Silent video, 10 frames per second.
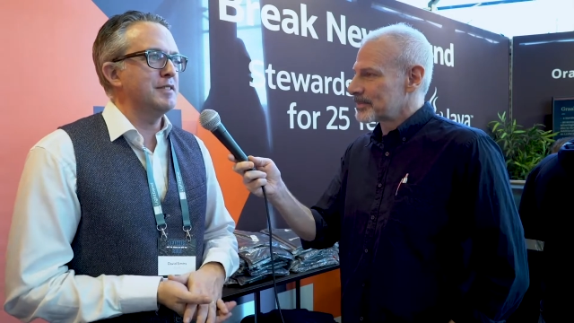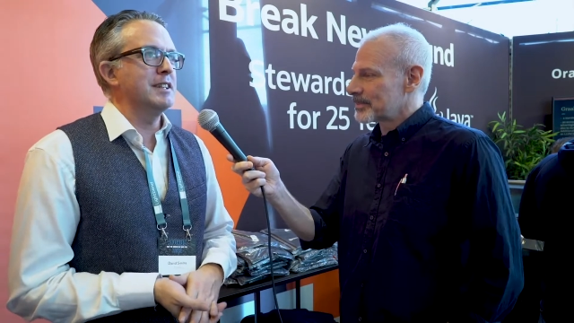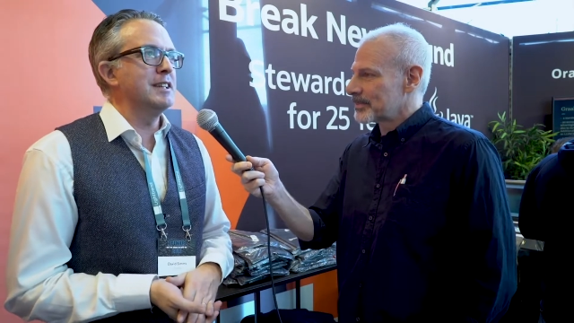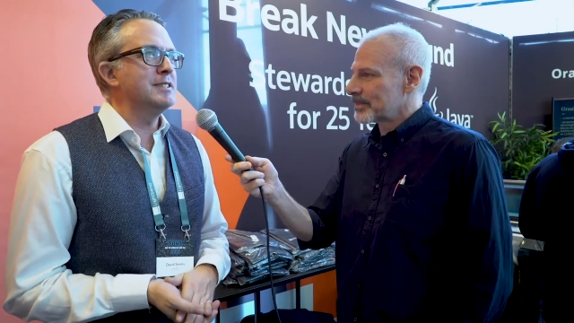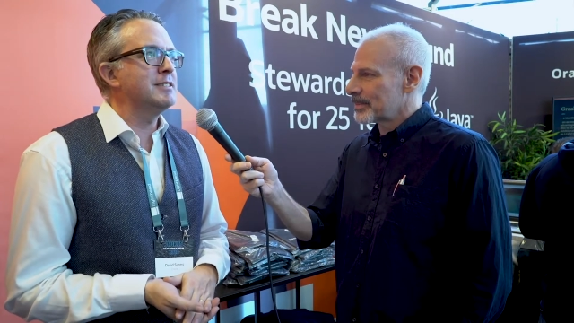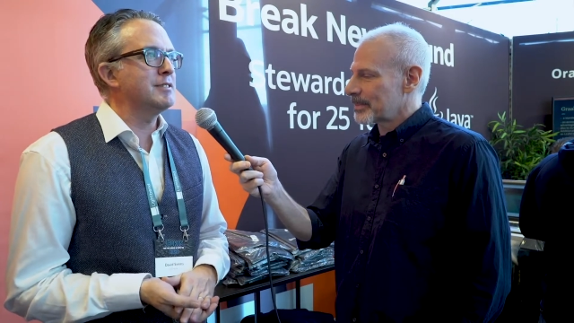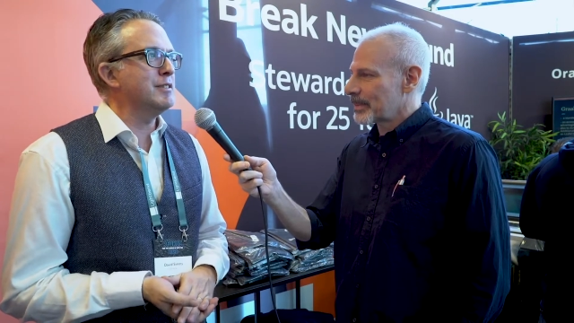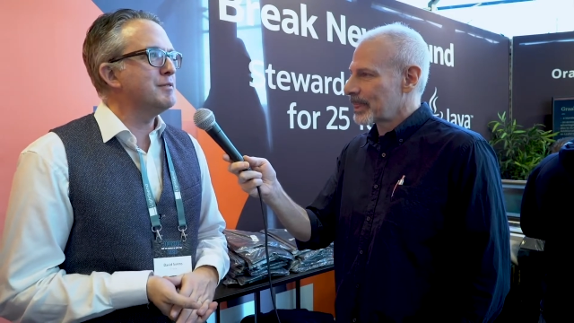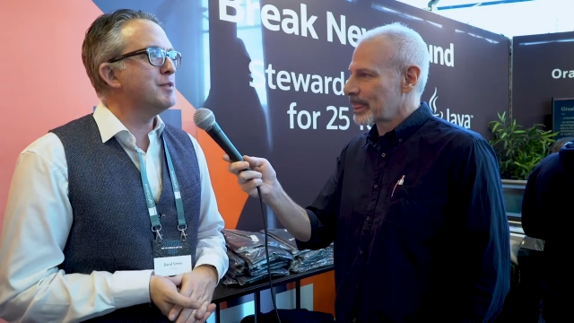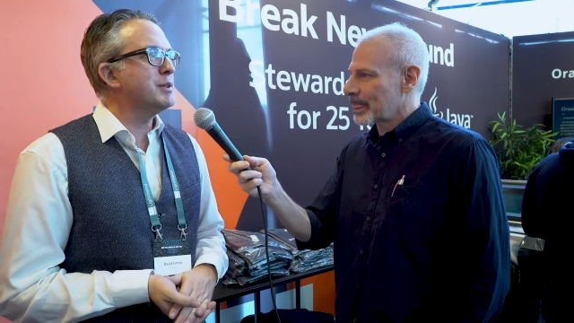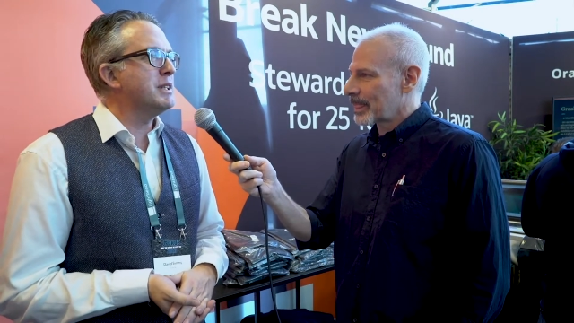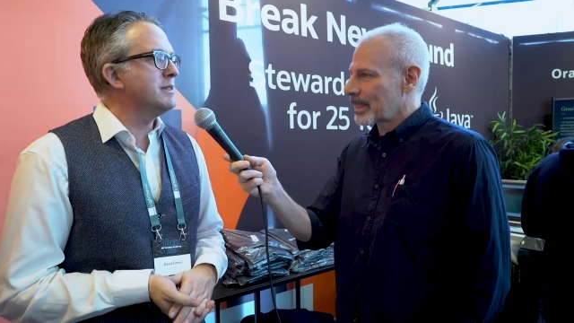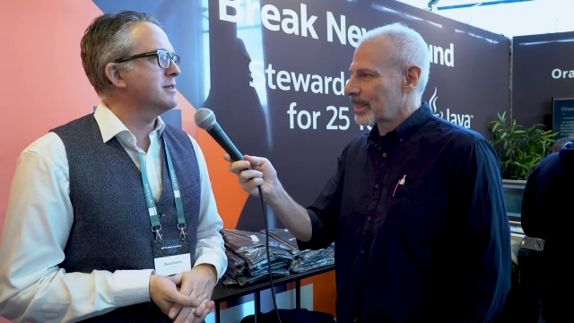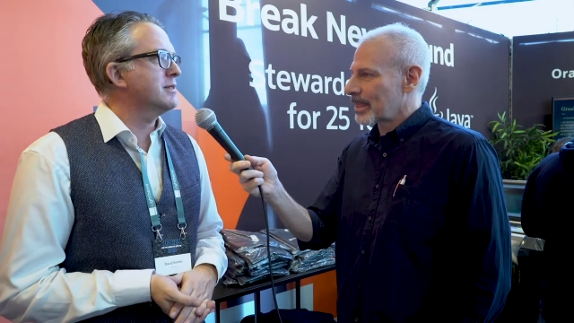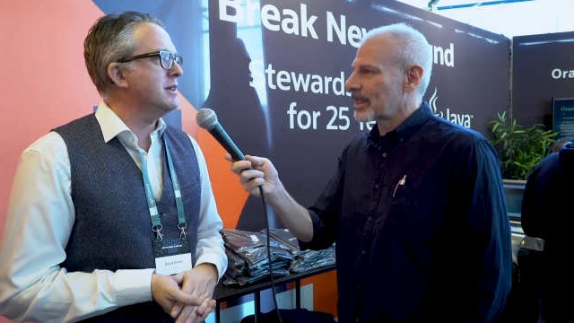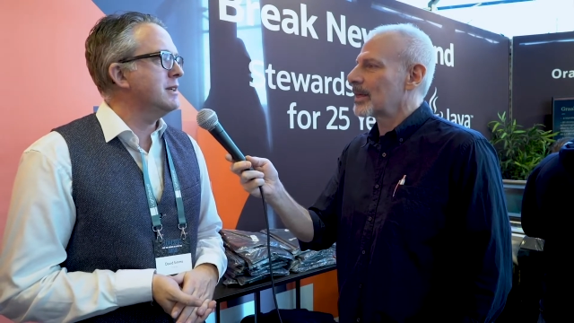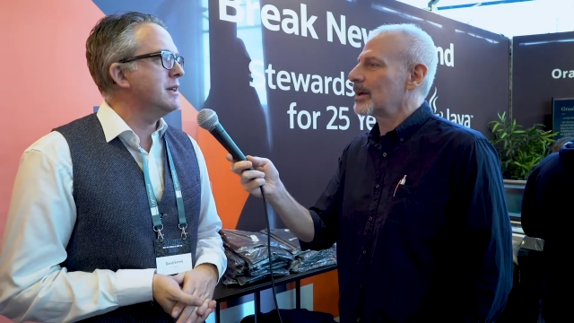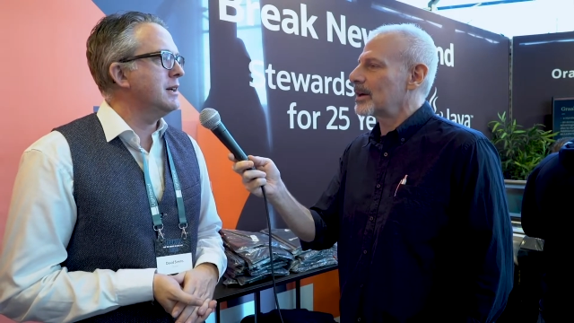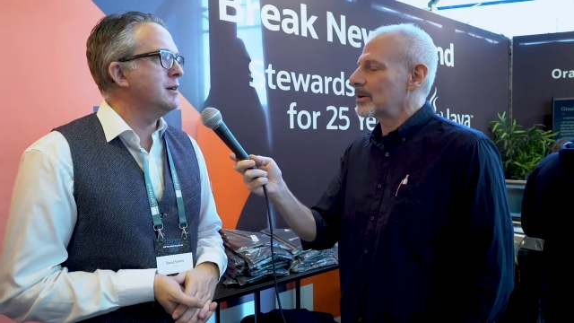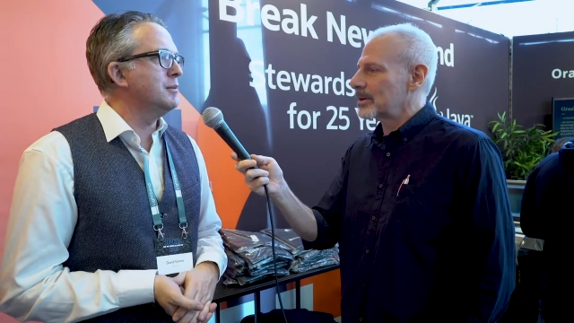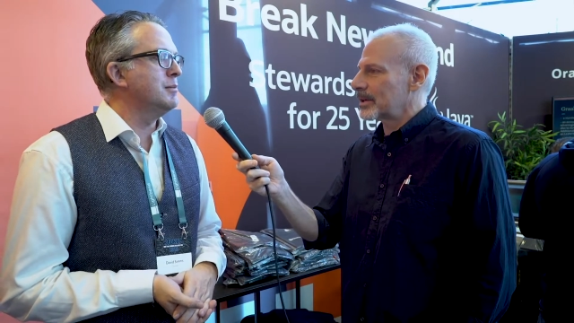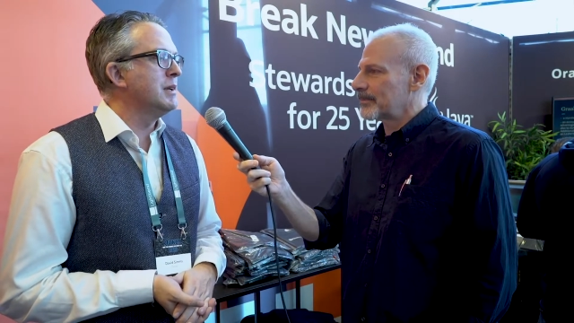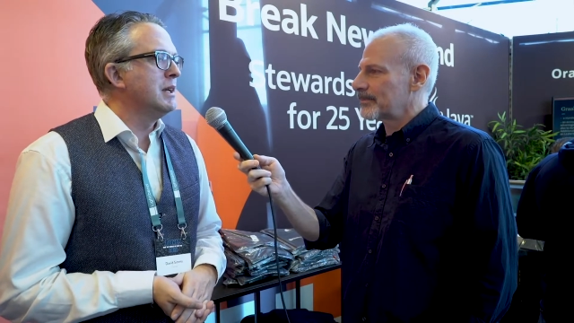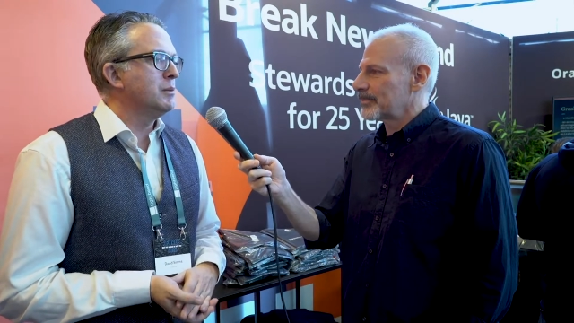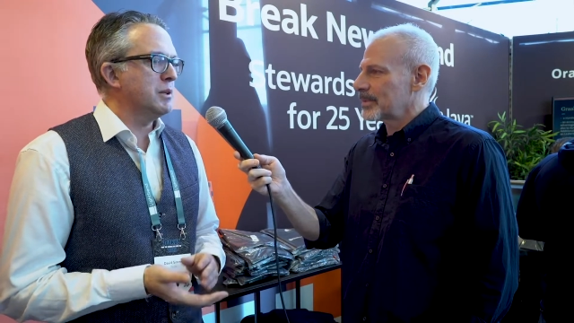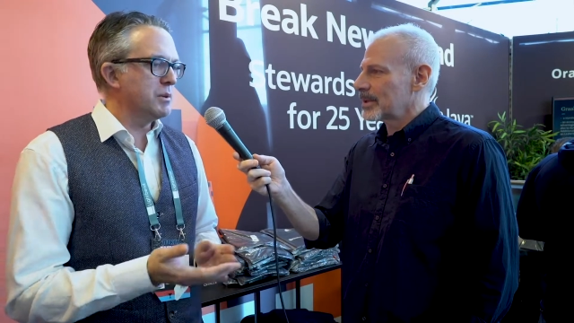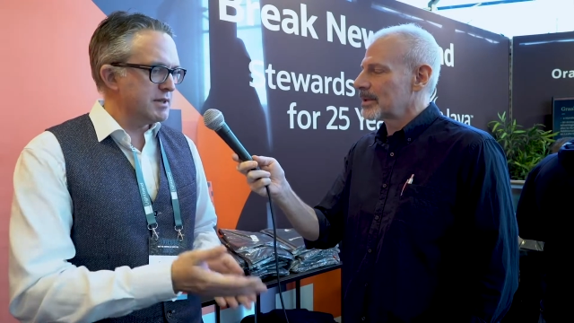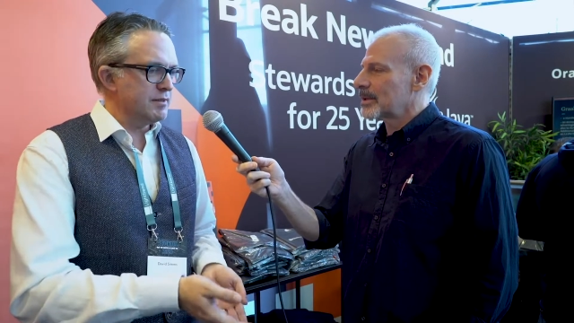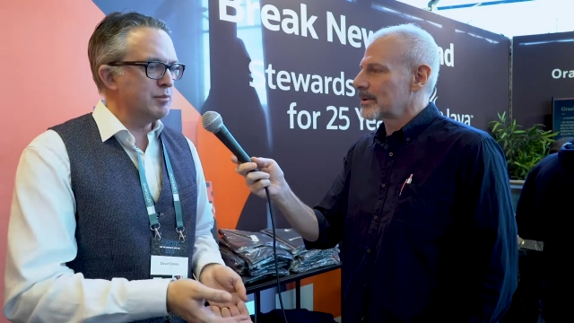Speaker 1: for the last three or four years straight. Um, we always have a